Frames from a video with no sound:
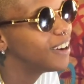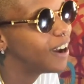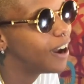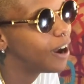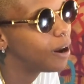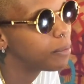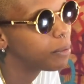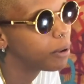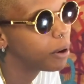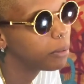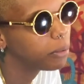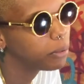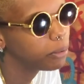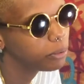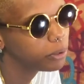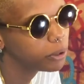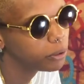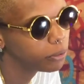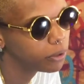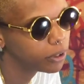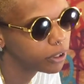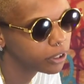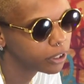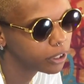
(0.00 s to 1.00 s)
I probably
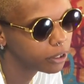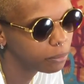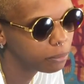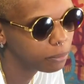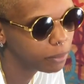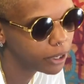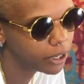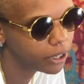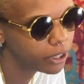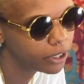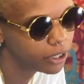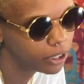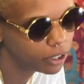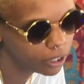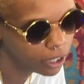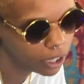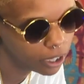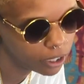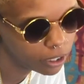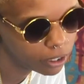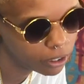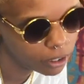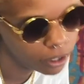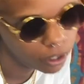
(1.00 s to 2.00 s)
want to get married in
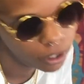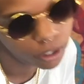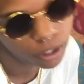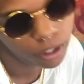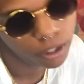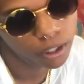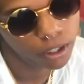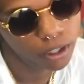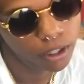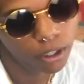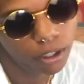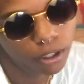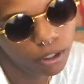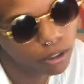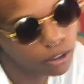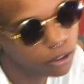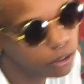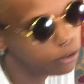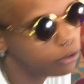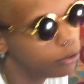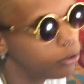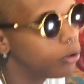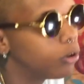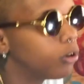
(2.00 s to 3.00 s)
like
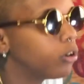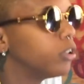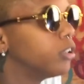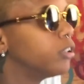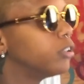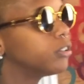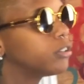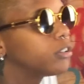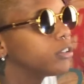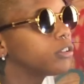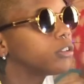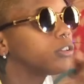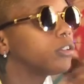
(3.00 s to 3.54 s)
New Orleans or